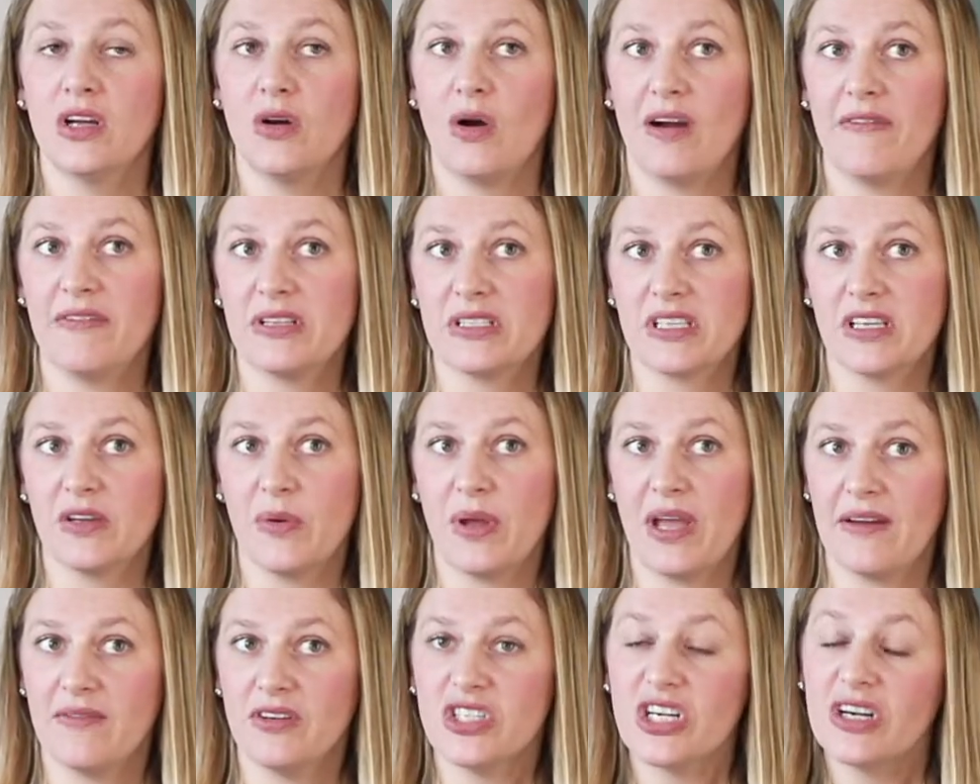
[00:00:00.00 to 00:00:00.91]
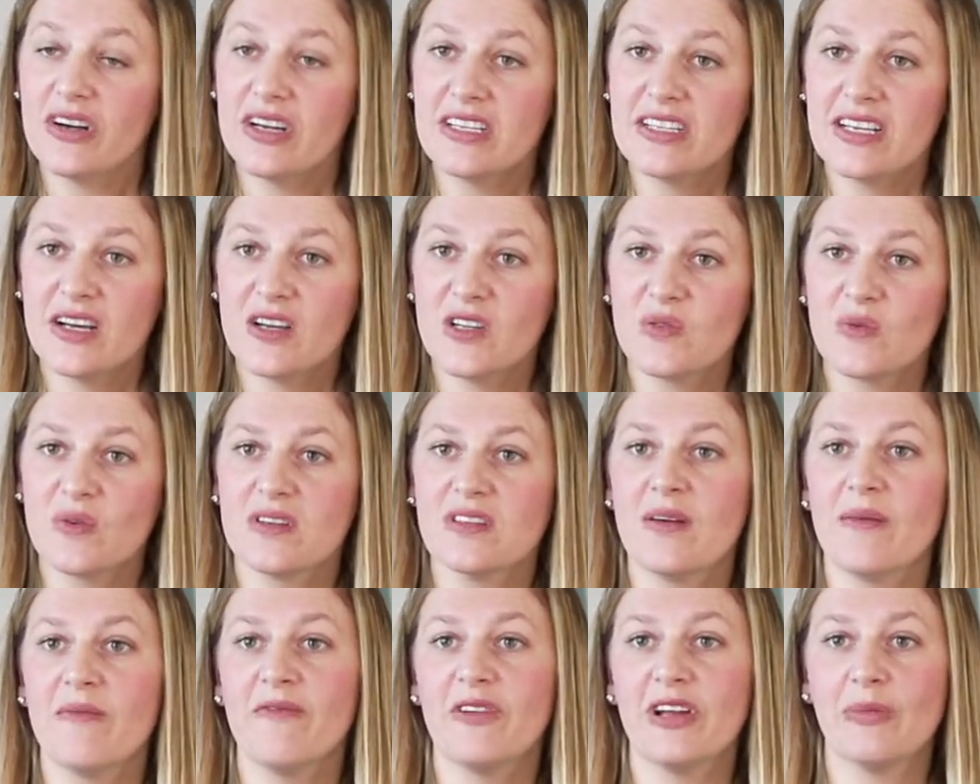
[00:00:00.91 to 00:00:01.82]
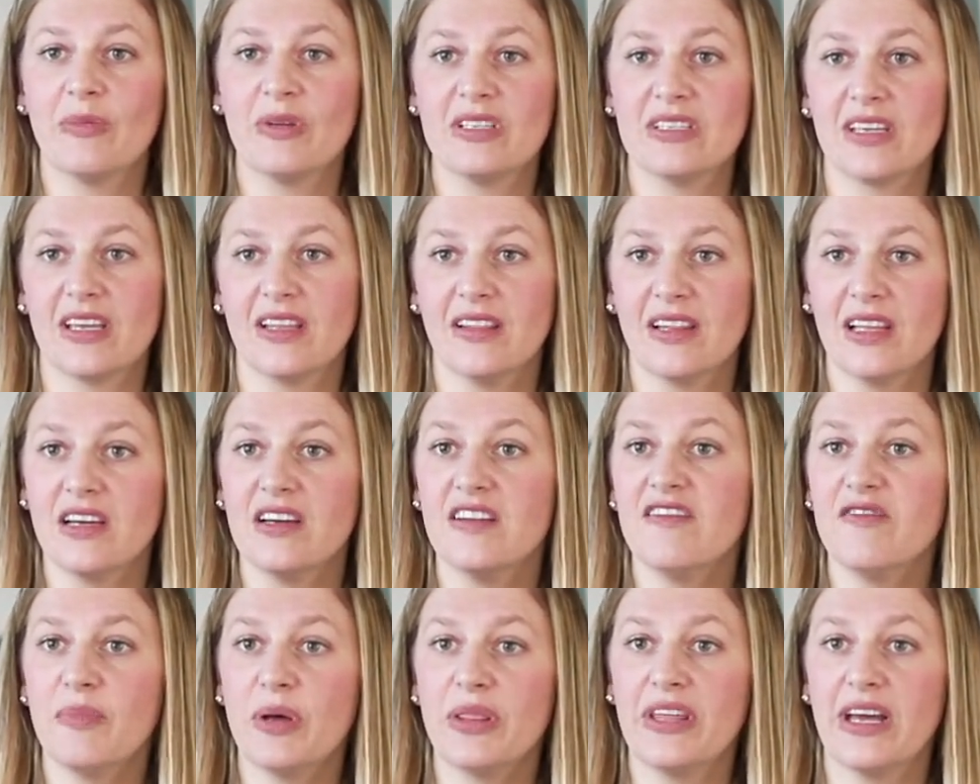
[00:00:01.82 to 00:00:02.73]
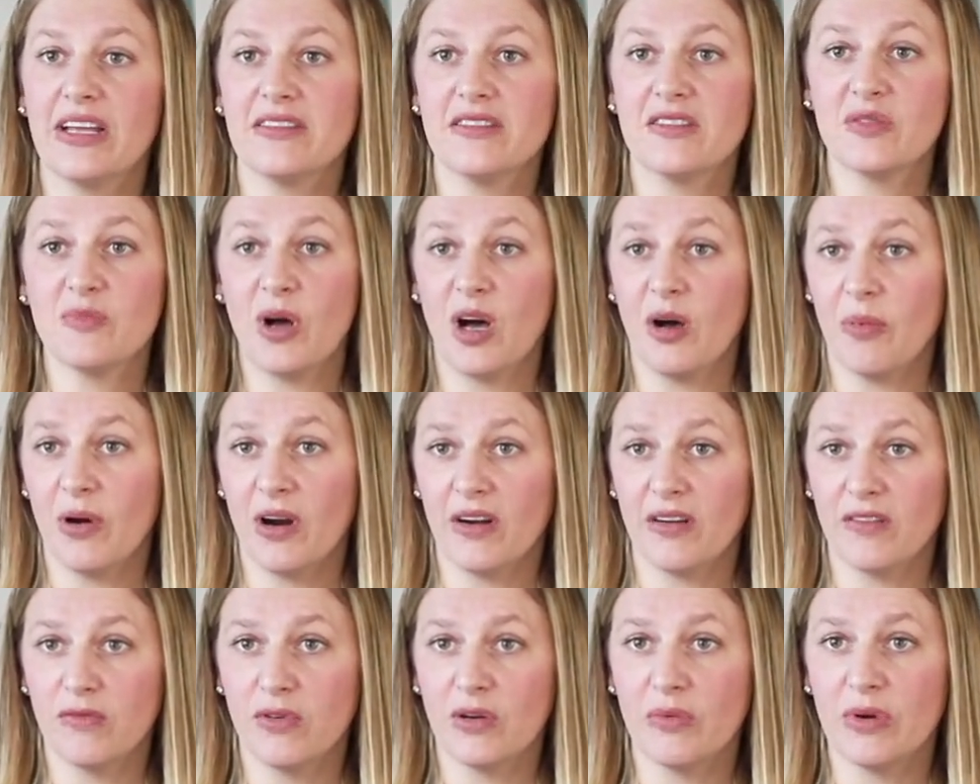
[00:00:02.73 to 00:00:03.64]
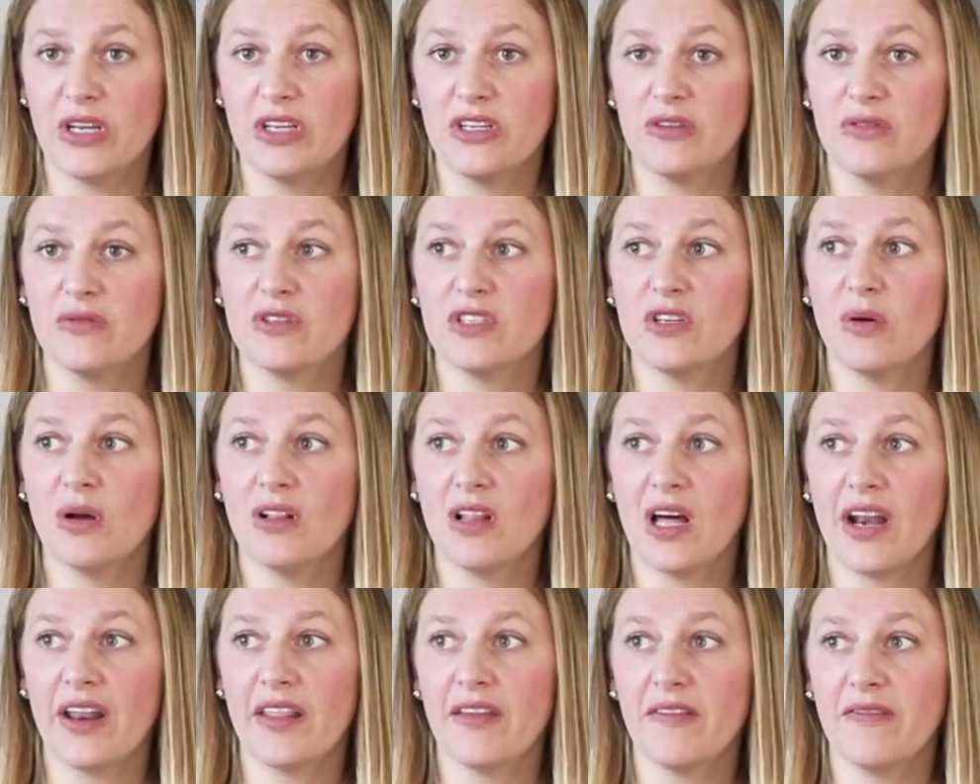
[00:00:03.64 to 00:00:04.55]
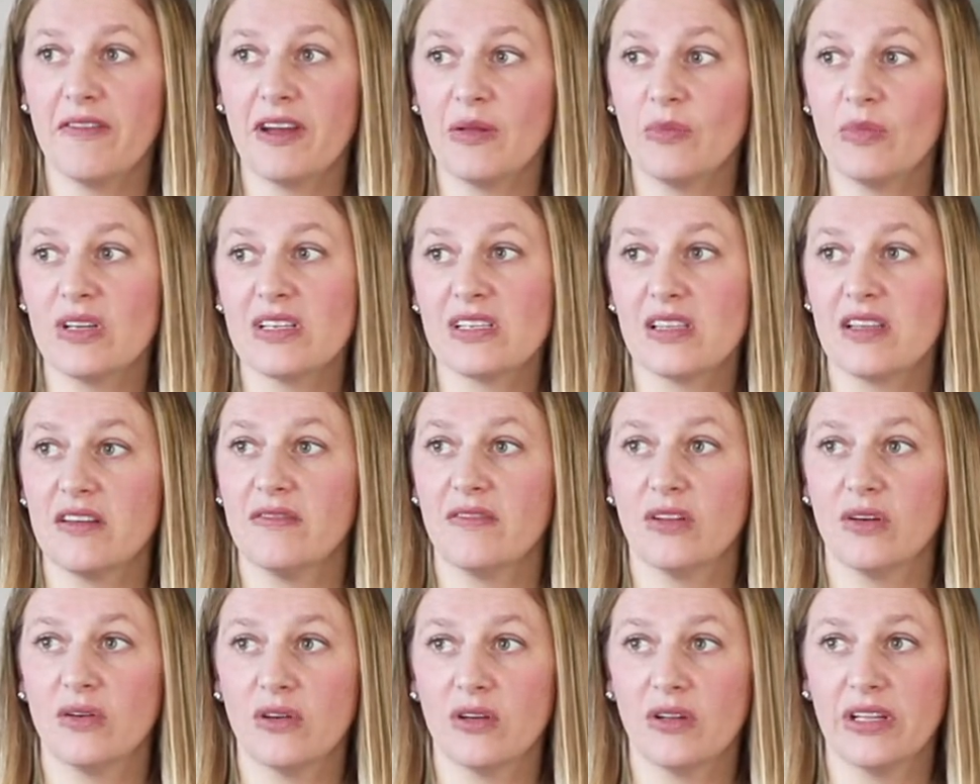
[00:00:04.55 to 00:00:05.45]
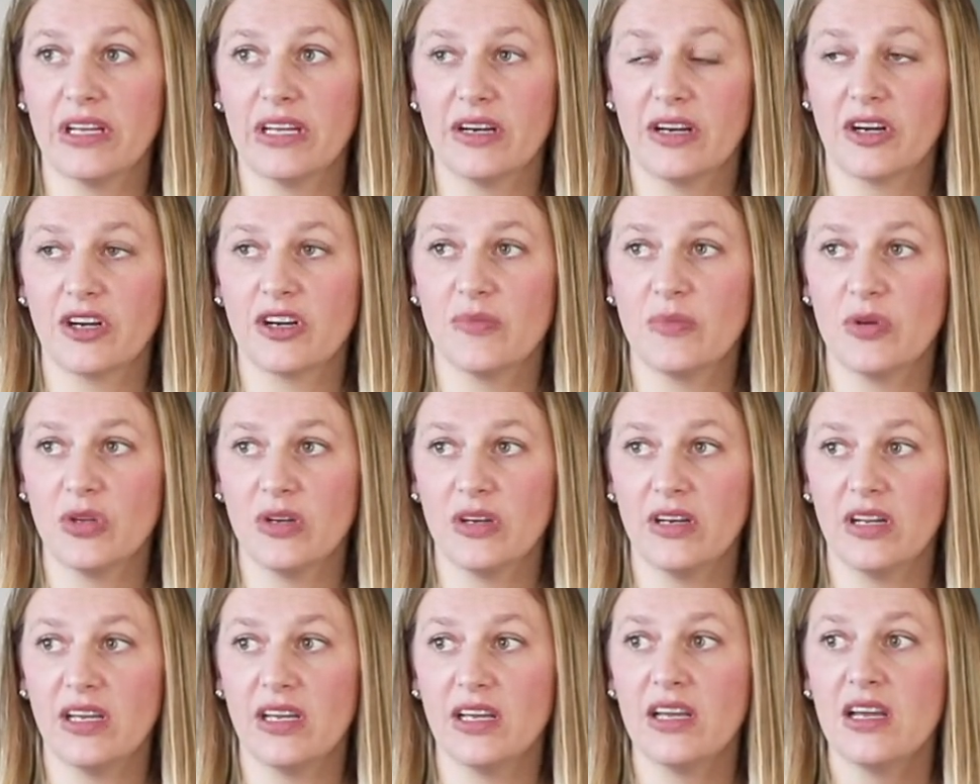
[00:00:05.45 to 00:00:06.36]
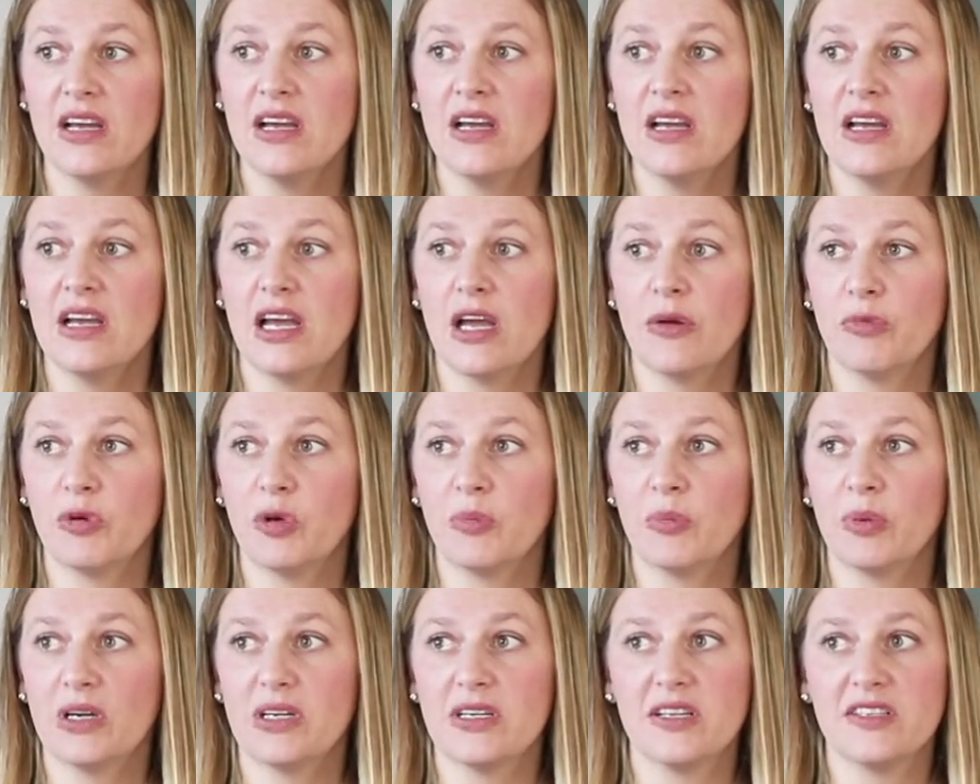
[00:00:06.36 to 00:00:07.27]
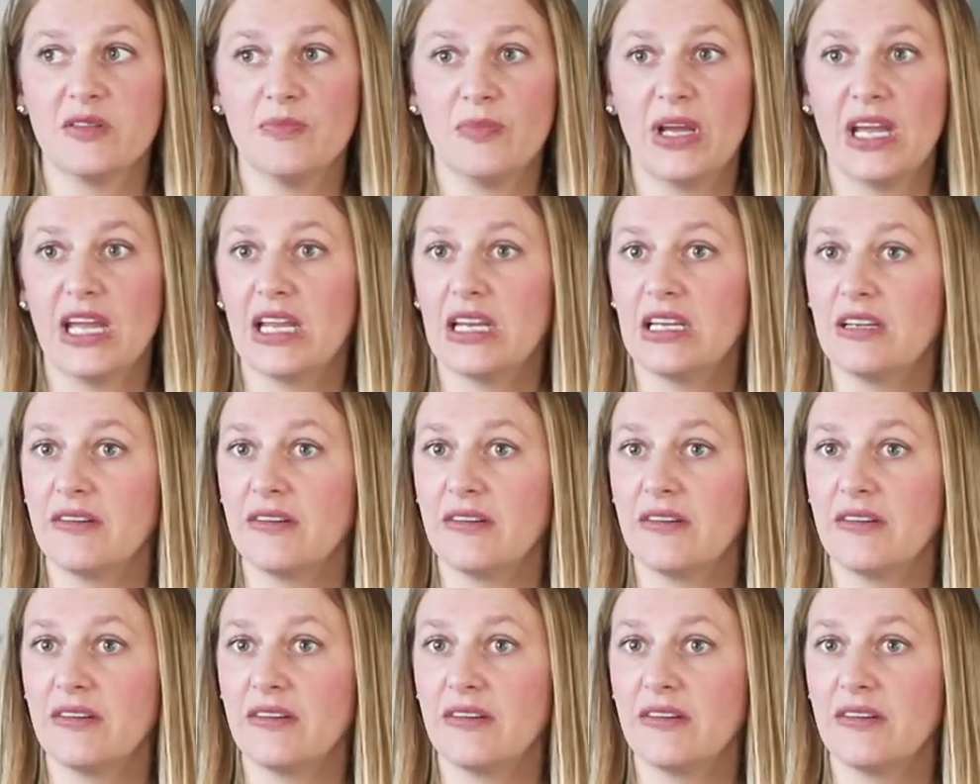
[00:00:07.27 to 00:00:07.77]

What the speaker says: know, obviously we have Sherry's house where some families can live, but that's a small part of what we do. So a lot of the families live locally in our community and will participate in